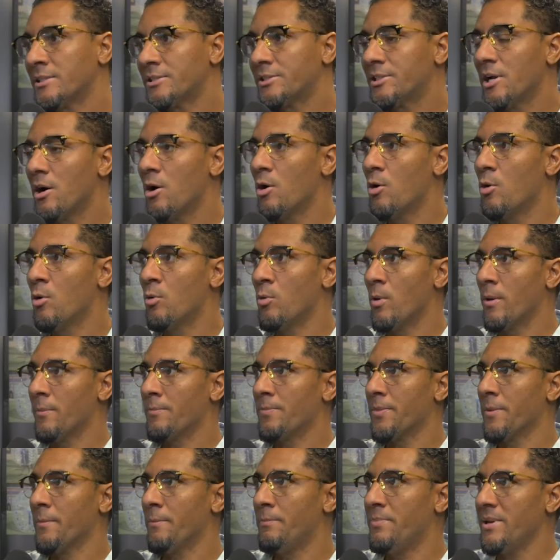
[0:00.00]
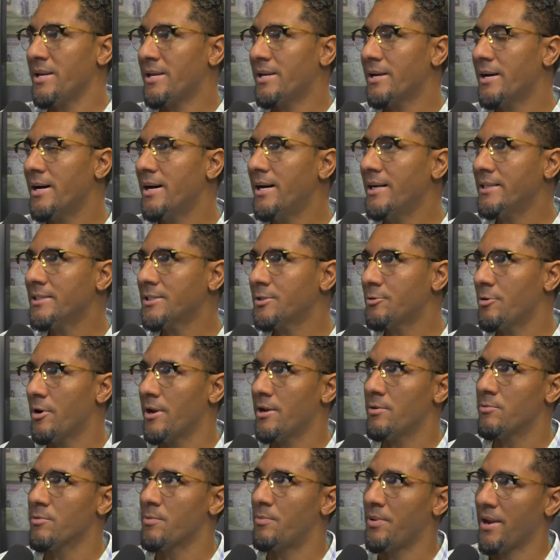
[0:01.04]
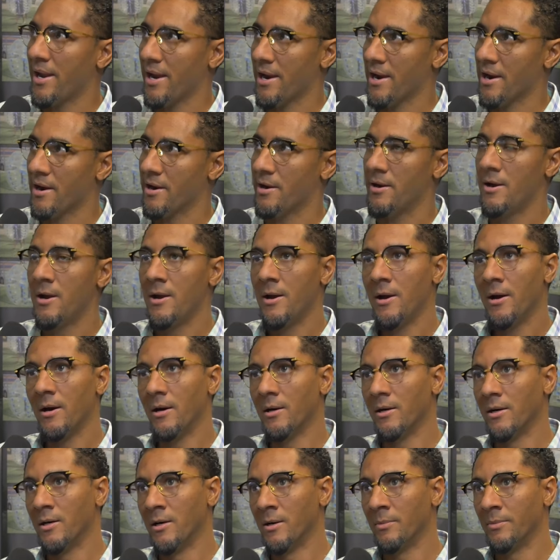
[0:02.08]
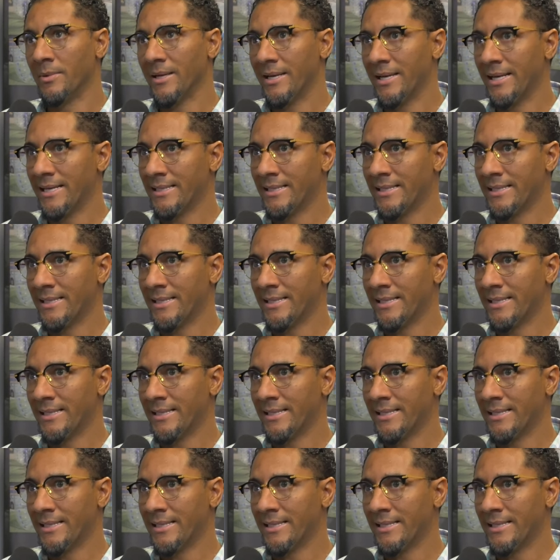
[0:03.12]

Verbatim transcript: so because credit repair um,